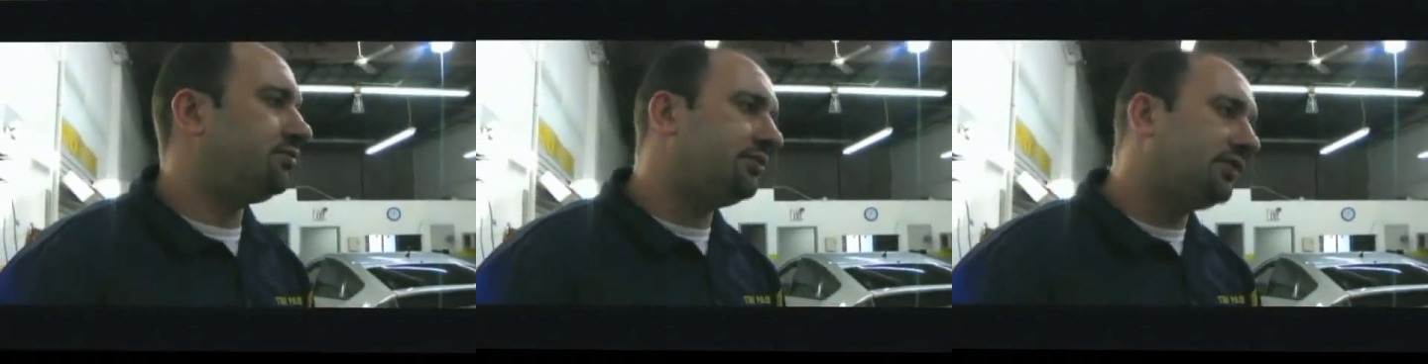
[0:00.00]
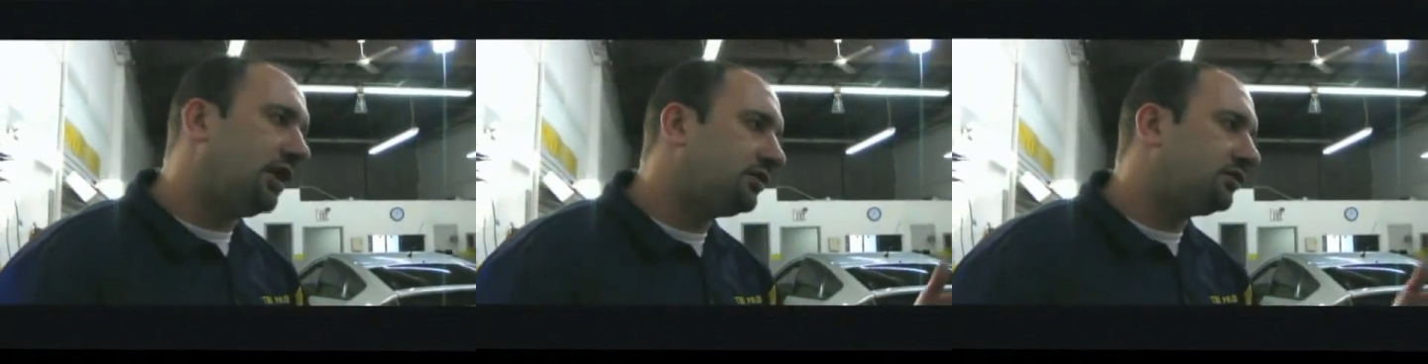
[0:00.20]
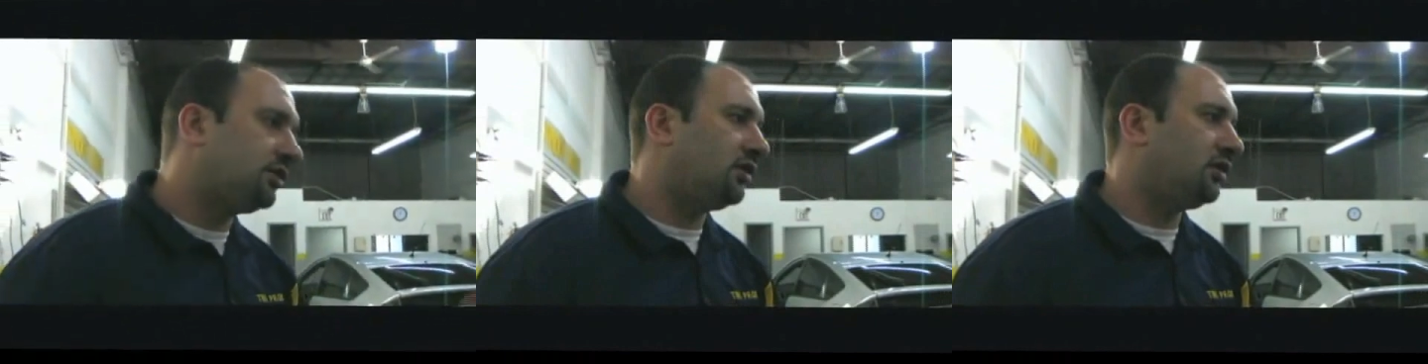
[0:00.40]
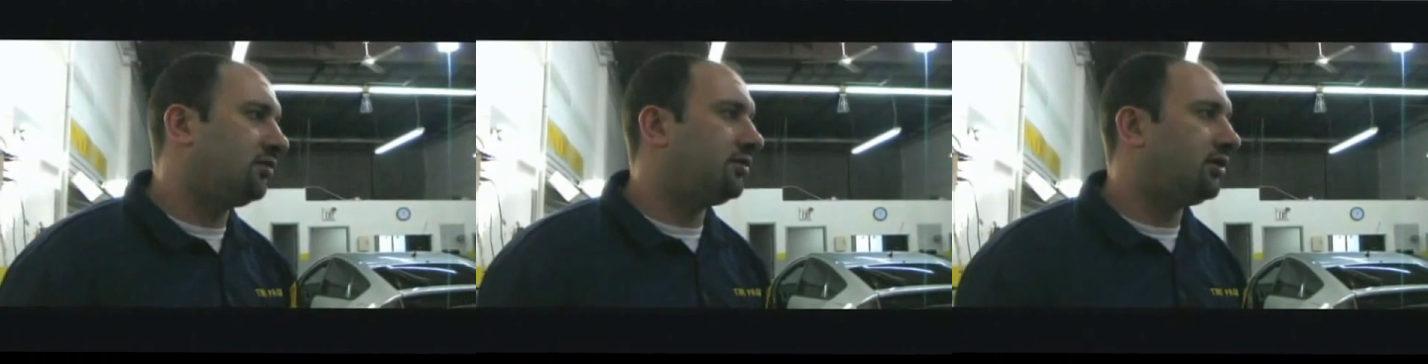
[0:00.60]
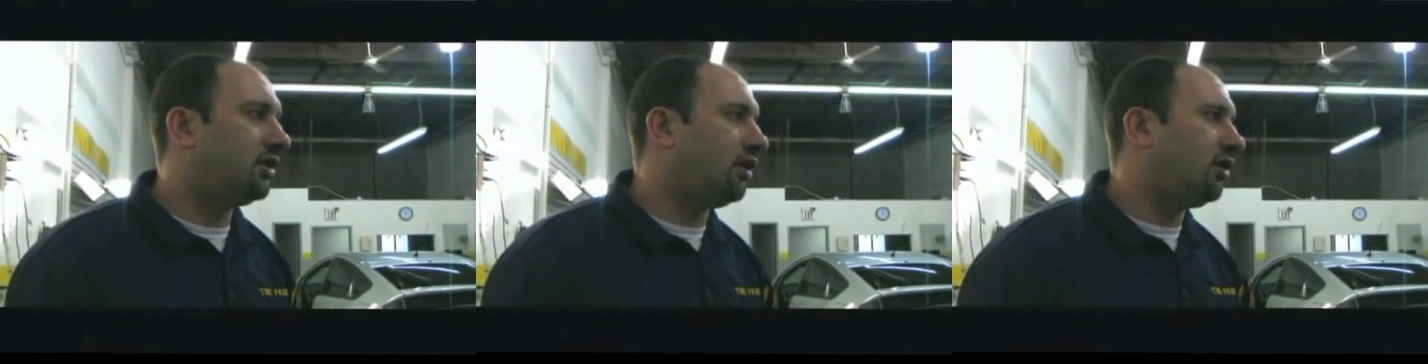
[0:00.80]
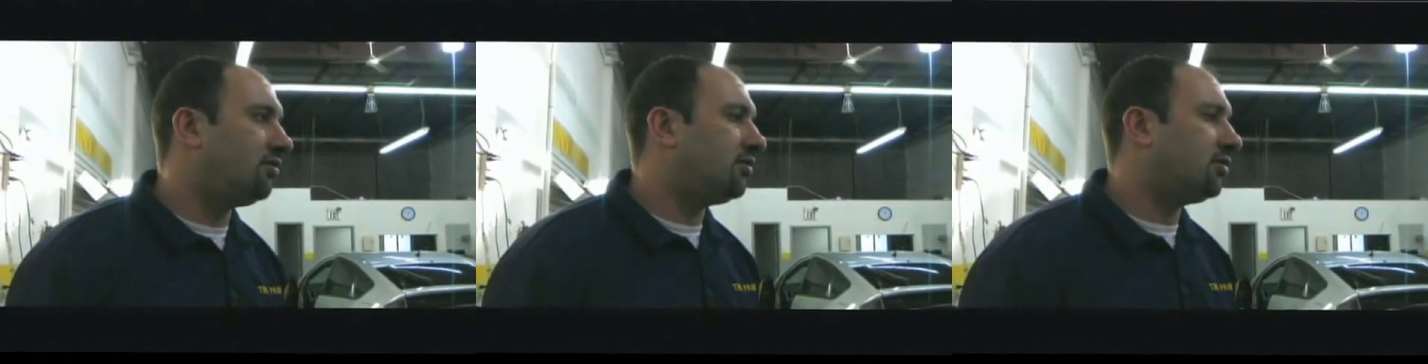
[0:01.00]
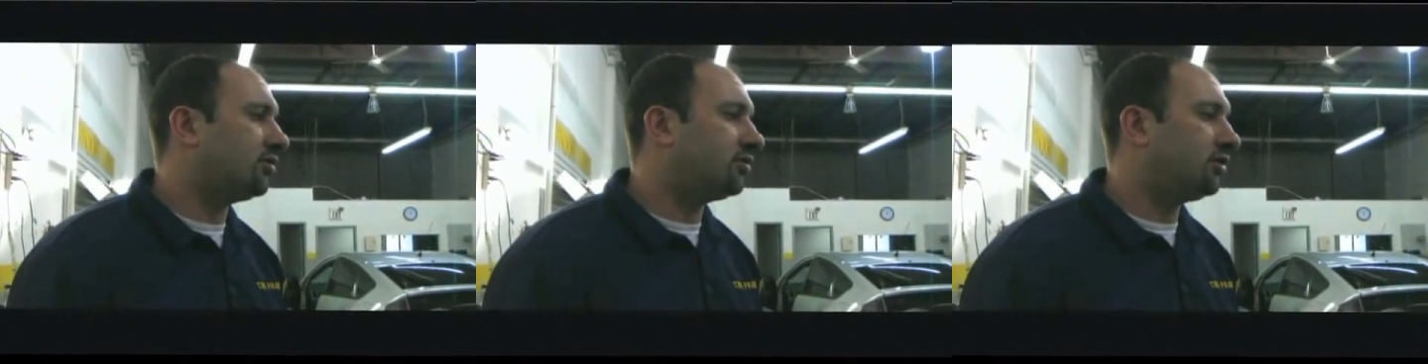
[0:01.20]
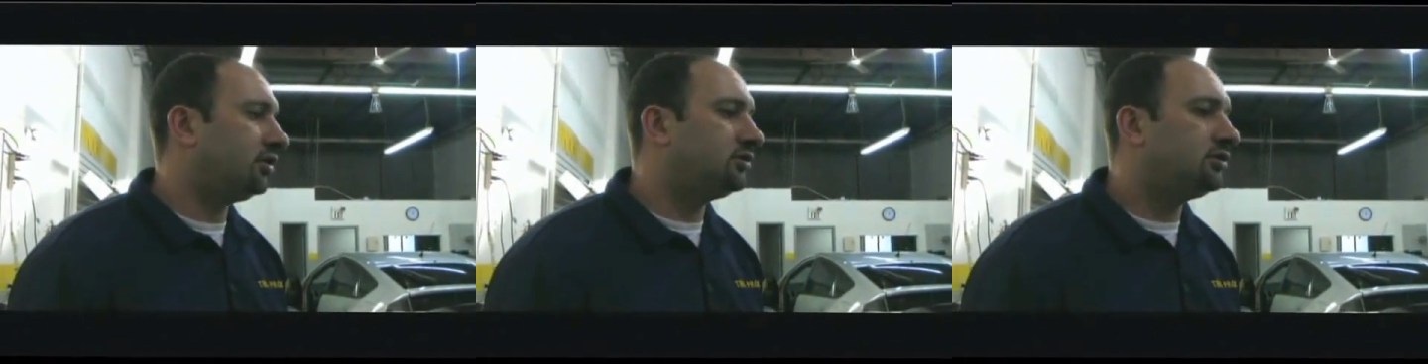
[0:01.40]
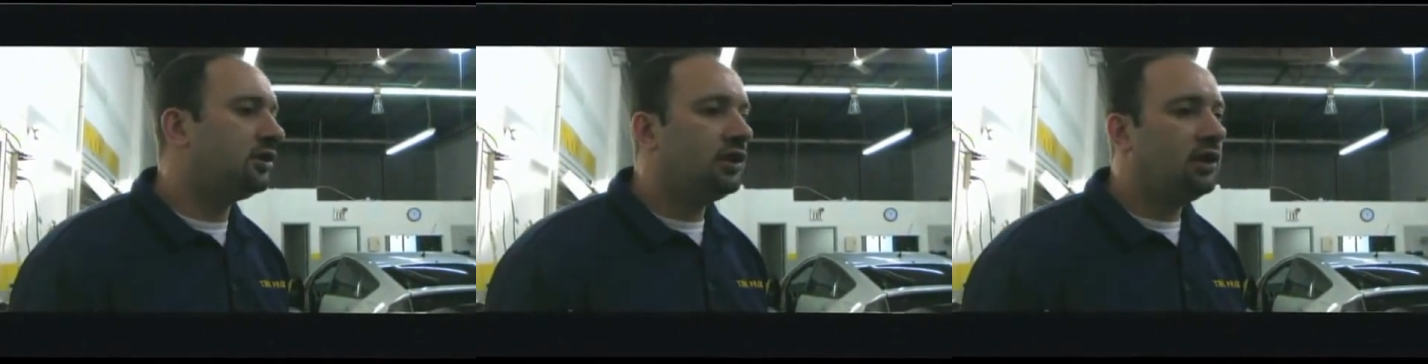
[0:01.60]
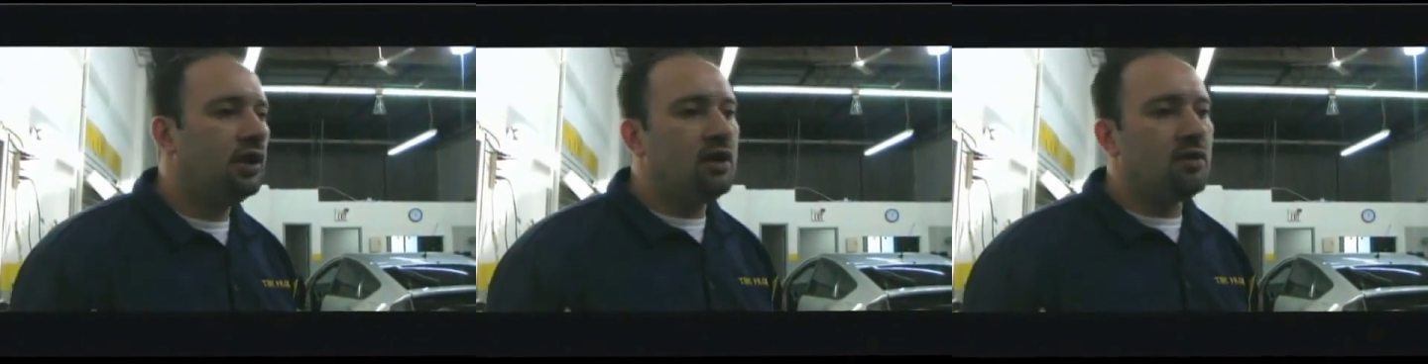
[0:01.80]
takes a little bit of elbow grease.
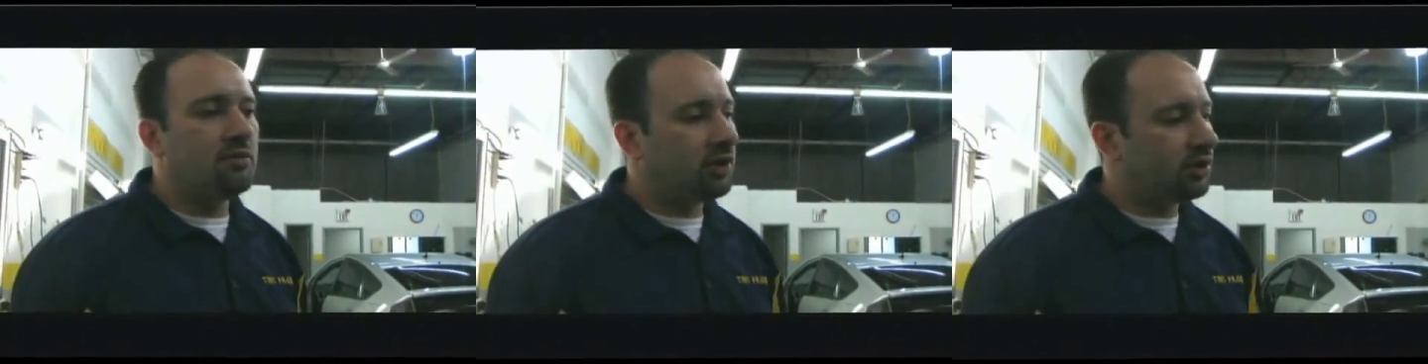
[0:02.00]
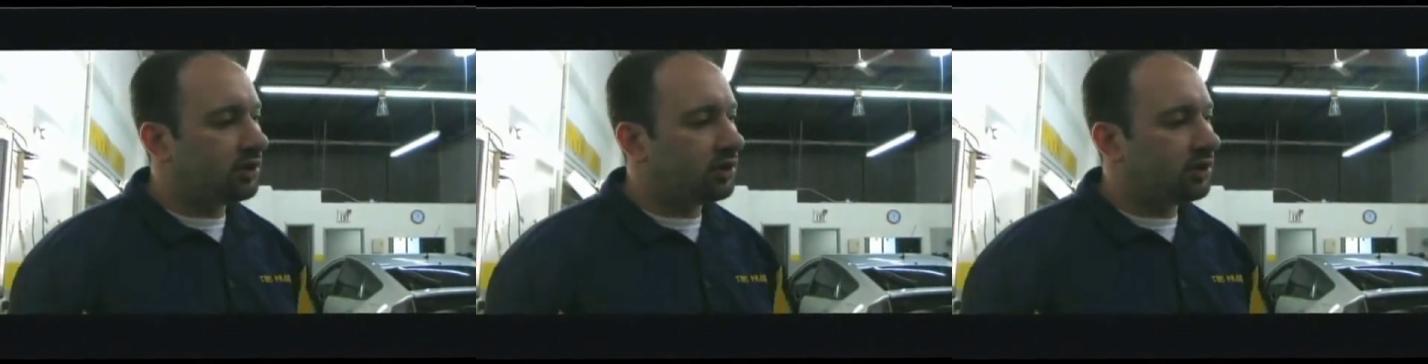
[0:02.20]
But